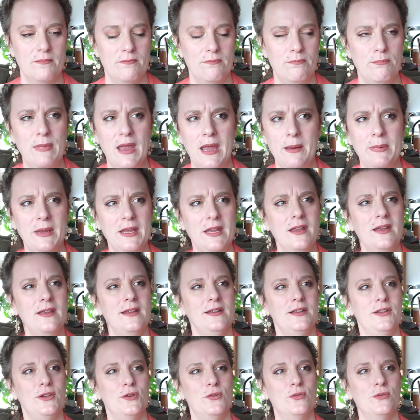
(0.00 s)
maybe
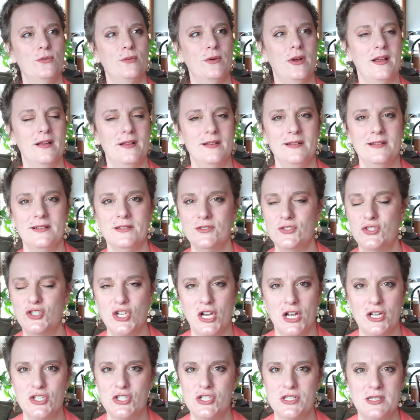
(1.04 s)
you
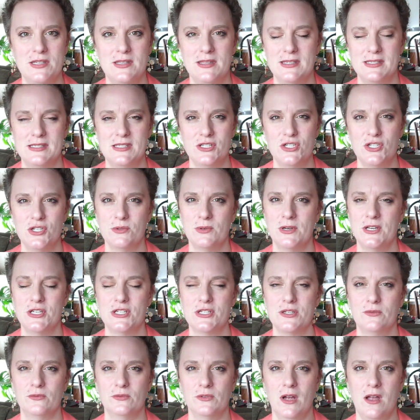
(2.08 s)
judged the
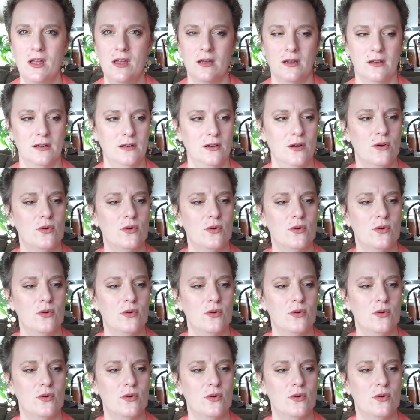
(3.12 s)
situation wrong